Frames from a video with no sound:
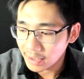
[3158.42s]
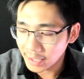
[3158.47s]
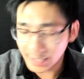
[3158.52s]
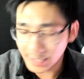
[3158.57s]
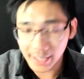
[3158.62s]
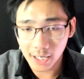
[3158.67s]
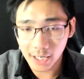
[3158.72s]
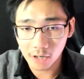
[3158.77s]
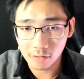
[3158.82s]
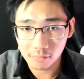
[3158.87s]

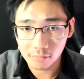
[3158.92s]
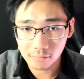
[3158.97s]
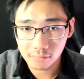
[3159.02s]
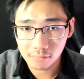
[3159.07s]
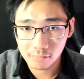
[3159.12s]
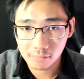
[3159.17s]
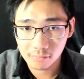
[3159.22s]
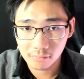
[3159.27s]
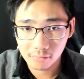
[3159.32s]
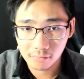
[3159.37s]
And now,
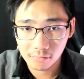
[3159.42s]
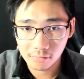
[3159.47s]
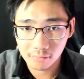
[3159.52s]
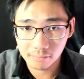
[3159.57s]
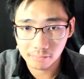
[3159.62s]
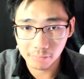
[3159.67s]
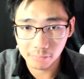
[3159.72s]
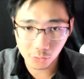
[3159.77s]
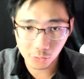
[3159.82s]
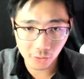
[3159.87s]

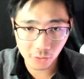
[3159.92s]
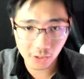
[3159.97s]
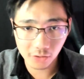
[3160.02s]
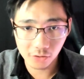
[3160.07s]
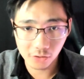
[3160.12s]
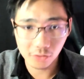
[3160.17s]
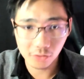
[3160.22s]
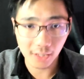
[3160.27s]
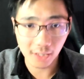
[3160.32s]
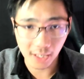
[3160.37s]
between
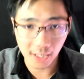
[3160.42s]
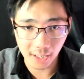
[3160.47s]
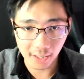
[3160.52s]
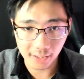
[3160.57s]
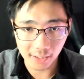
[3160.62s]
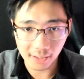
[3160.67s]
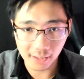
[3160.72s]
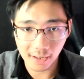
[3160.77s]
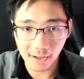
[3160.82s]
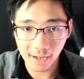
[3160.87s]
you and
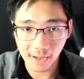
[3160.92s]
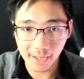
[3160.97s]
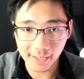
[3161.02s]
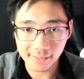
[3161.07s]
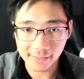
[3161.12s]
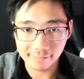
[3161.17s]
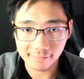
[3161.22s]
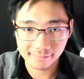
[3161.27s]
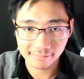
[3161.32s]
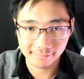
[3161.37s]
I,
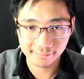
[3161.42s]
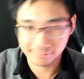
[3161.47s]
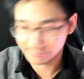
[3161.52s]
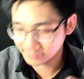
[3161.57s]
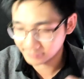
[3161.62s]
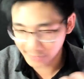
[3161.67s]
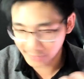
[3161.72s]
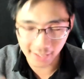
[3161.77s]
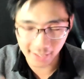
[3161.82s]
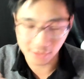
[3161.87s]
I
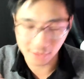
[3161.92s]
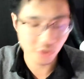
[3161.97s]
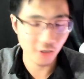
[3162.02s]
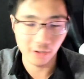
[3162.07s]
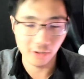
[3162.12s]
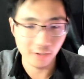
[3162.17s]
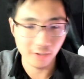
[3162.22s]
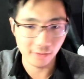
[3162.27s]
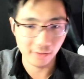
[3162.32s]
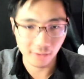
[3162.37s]
can't
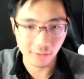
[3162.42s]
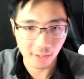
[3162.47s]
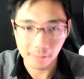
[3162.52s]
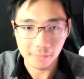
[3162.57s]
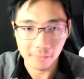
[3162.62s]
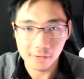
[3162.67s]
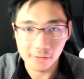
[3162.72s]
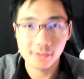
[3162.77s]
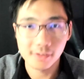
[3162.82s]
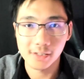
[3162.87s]
share any of the
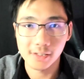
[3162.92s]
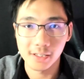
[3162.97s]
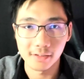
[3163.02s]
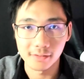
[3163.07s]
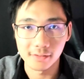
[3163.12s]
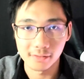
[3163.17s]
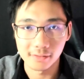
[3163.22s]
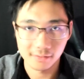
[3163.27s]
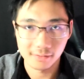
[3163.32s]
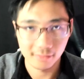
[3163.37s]
numbers,
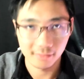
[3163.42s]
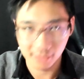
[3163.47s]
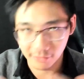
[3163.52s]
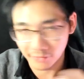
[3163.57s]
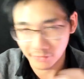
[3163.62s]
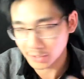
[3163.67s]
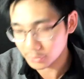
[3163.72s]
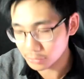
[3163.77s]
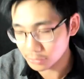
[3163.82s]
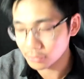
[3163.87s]
and
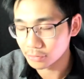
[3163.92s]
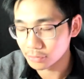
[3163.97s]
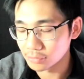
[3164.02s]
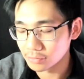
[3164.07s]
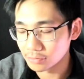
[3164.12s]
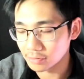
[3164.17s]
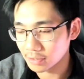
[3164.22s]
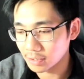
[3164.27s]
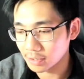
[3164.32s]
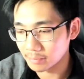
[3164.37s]
if I
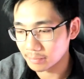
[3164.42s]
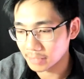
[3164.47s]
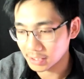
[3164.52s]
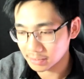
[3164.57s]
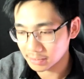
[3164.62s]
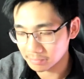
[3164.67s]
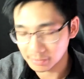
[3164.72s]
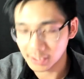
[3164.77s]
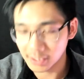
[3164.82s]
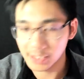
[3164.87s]
do, my
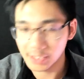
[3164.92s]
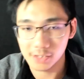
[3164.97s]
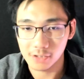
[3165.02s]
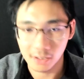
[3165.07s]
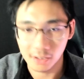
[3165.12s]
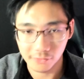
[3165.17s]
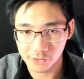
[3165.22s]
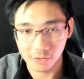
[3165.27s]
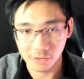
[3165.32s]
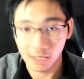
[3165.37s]
compliance
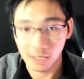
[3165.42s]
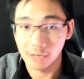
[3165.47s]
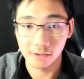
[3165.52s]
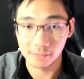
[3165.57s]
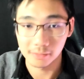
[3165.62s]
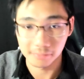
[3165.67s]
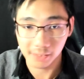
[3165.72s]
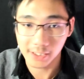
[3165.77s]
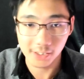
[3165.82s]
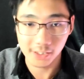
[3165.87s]
officer, our
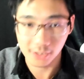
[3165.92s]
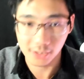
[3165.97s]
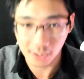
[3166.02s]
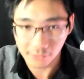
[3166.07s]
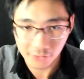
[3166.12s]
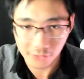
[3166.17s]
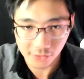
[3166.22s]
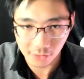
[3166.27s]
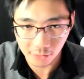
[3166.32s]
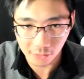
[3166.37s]
compliance
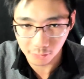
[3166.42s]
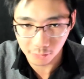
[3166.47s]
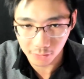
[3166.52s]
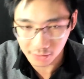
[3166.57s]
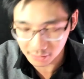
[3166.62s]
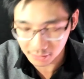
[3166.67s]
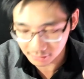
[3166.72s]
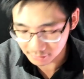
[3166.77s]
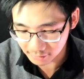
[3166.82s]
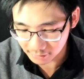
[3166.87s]
officer,
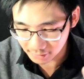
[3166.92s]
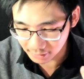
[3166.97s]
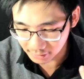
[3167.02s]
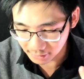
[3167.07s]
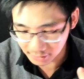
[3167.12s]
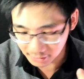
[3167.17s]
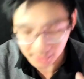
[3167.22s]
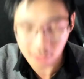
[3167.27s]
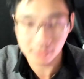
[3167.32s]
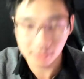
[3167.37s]
will
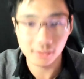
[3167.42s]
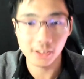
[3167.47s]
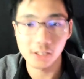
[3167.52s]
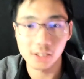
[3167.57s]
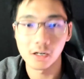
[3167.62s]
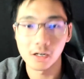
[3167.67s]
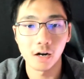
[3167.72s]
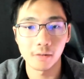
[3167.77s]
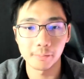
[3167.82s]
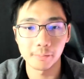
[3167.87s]
literally
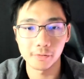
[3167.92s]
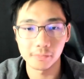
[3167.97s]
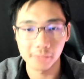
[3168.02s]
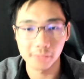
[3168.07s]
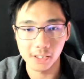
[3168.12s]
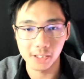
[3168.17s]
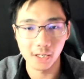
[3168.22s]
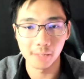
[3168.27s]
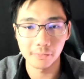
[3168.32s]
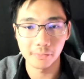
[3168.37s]
gobble
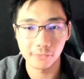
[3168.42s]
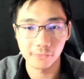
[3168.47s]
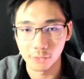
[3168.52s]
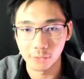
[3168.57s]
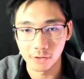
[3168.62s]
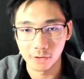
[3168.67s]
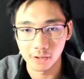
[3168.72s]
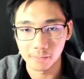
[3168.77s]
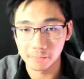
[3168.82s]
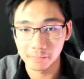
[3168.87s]
me up
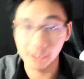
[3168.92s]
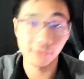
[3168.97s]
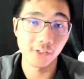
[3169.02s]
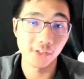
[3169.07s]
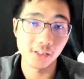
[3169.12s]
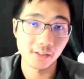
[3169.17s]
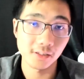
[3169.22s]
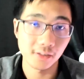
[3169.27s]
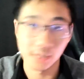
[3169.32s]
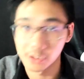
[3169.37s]
for
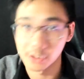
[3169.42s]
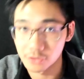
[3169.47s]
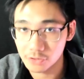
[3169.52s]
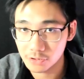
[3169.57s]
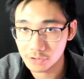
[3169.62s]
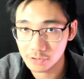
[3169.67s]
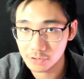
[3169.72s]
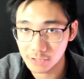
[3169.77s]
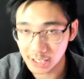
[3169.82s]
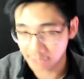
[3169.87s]
breakfast,
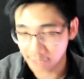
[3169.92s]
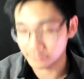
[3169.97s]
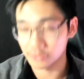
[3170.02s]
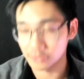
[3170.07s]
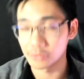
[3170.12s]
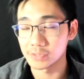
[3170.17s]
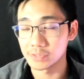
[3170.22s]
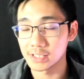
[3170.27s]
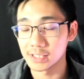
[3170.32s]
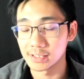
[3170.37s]
lunch,
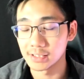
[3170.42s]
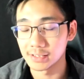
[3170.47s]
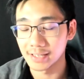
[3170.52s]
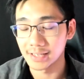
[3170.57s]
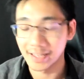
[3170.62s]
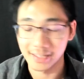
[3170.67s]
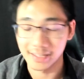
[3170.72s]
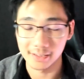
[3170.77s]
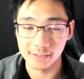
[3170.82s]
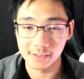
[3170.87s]
afternoon tea,
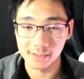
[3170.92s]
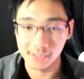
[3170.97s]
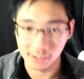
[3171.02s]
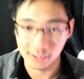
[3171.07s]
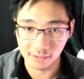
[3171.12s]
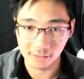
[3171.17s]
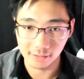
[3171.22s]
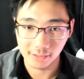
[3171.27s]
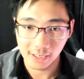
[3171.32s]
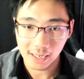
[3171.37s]
and
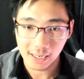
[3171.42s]
dinner.